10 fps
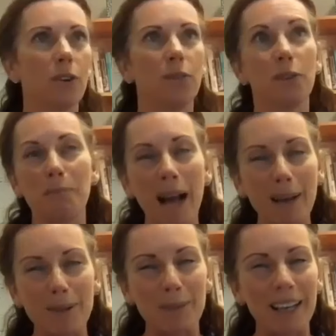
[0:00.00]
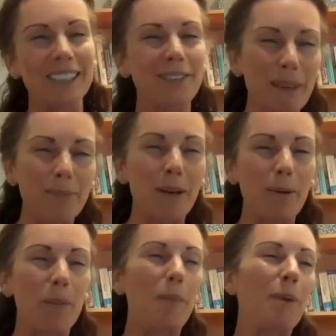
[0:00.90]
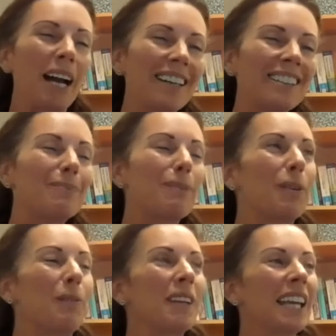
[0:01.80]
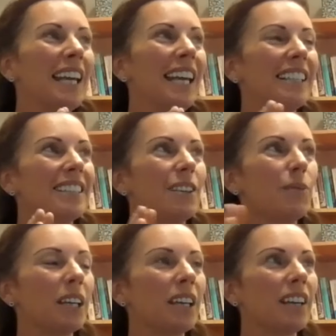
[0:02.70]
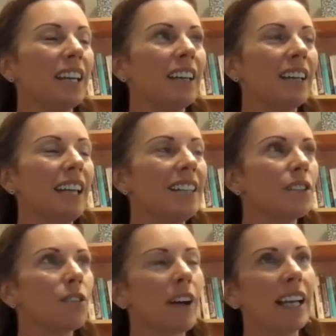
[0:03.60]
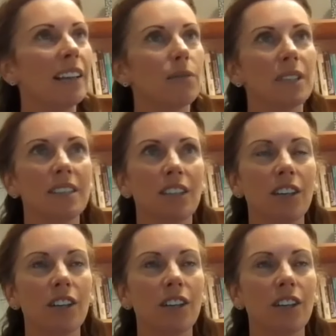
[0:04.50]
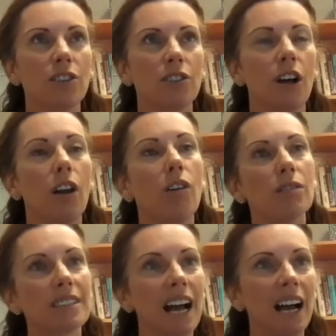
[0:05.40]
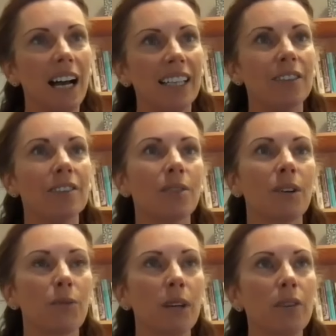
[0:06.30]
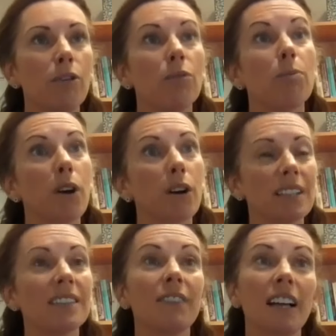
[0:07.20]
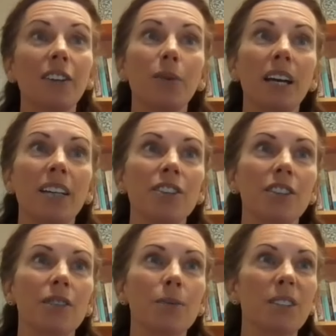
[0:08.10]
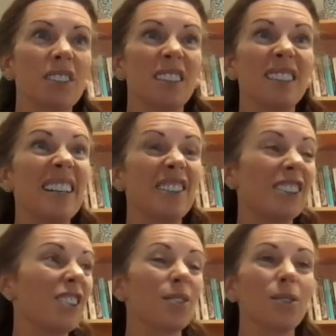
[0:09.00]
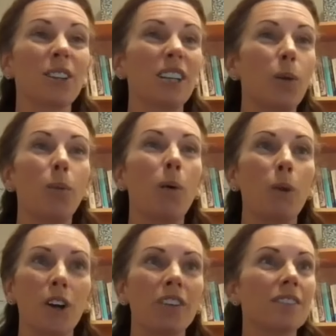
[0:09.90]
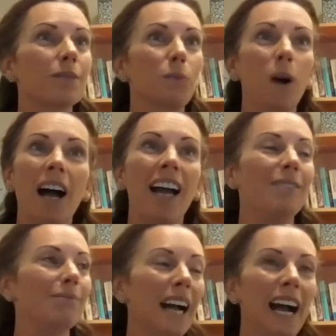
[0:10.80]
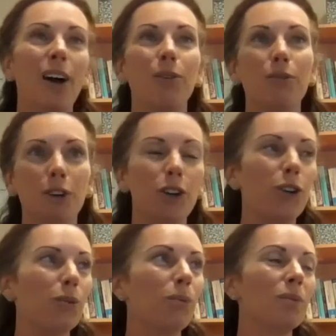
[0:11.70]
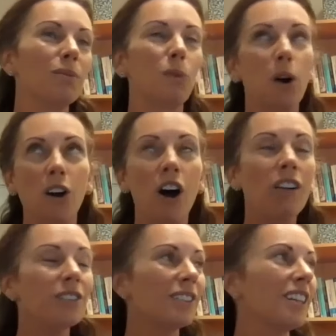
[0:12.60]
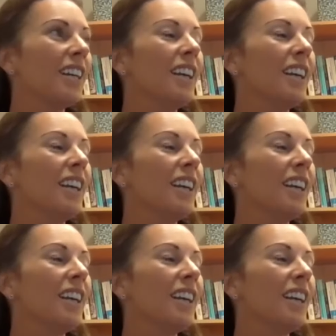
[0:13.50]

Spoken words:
from my perspective, maybe I'm a bit biased, but is that we can integrate the research alongside. So if we run process evaluations, which is essentially just looking at what works, why, how, for who, what cost,